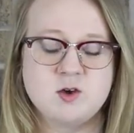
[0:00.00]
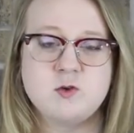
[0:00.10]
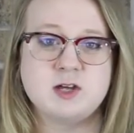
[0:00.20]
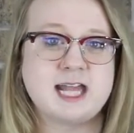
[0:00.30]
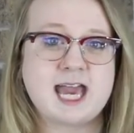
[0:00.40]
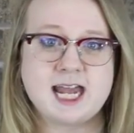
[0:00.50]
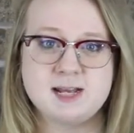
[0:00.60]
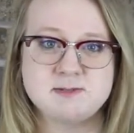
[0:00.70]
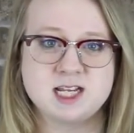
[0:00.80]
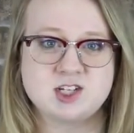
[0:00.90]
Well, an
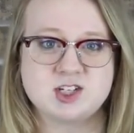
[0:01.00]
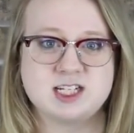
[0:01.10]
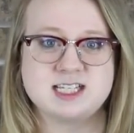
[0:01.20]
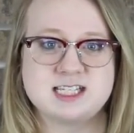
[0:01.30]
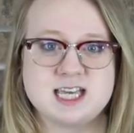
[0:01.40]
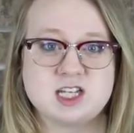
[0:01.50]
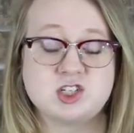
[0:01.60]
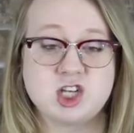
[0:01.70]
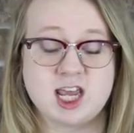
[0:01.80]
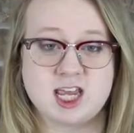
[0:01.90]
adaptation is a
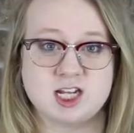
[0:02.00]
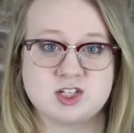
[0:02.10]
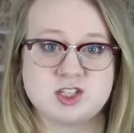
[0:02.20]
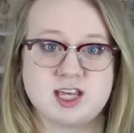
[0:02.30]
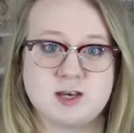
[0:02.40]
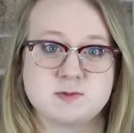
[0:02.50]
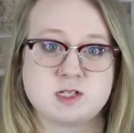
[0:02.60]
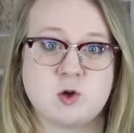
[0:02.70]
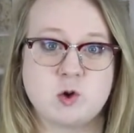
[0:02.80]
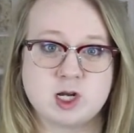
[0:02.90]
change that helps an
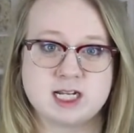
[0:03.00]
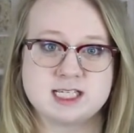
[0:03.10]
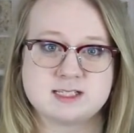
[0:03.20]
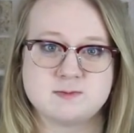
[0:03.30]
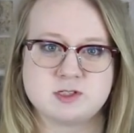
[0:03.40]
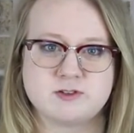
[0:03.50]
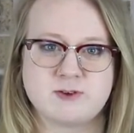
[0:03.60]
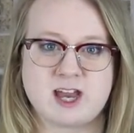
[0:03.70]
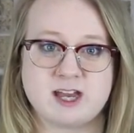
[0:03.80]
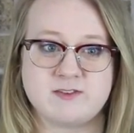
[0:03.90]
organism
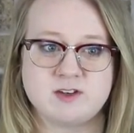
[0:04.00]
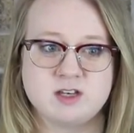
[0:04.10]
survive.